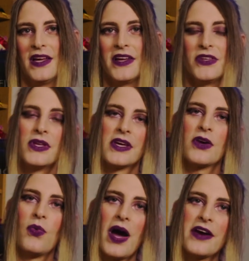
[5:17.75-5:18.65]
You can get a
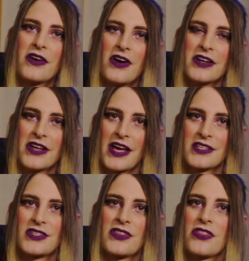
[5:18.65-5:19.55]
wider
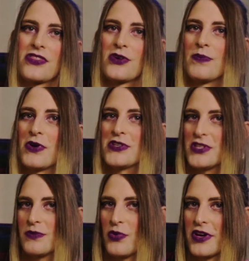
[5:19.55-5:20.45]
context in the
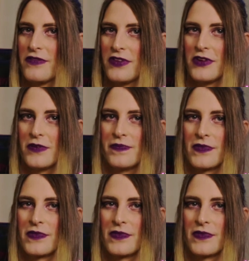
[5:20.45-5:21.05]
third-person point of view,